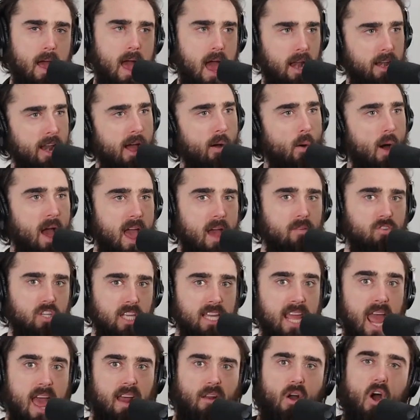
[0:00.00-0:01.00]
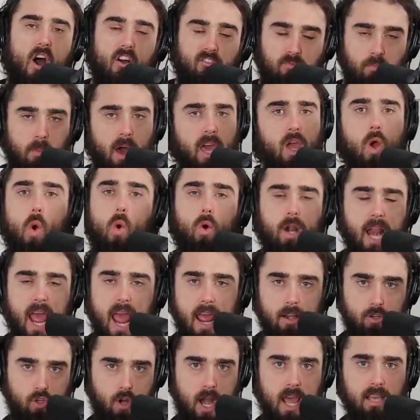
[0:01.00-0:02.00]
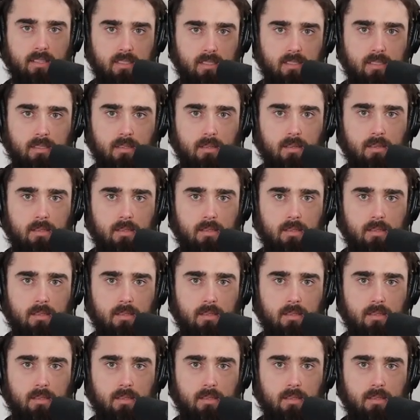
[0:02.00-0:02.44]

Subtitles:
And now I have to get off my own headrest,